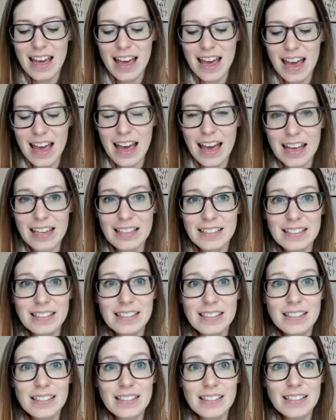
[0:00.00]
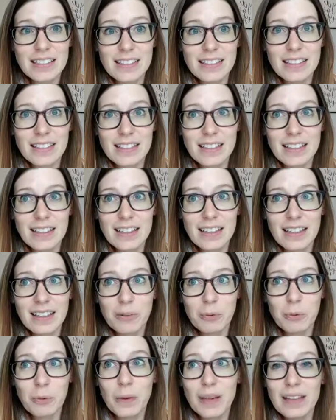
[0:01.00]
And
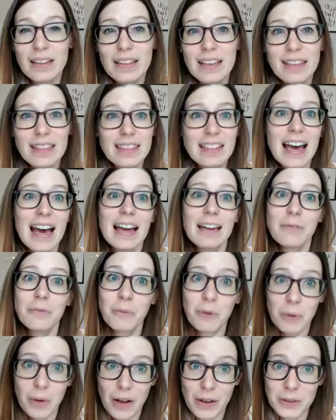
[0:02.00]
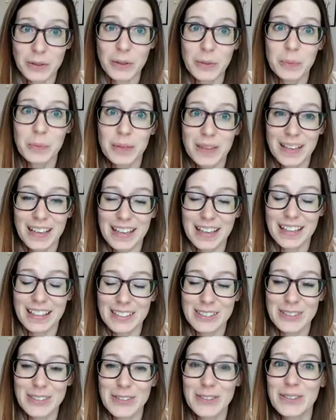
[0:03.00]
really that will also play
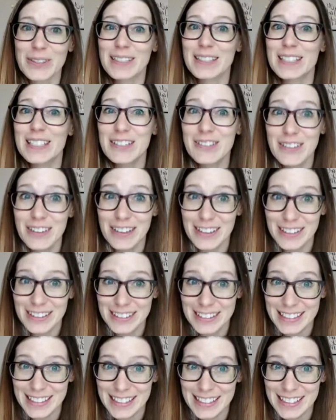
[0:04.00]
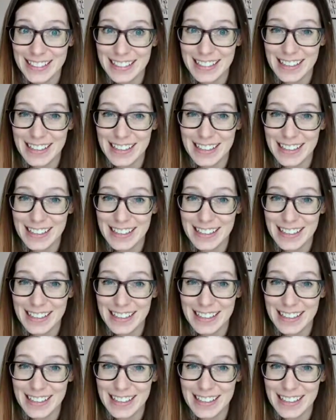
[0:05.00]
into the difficulty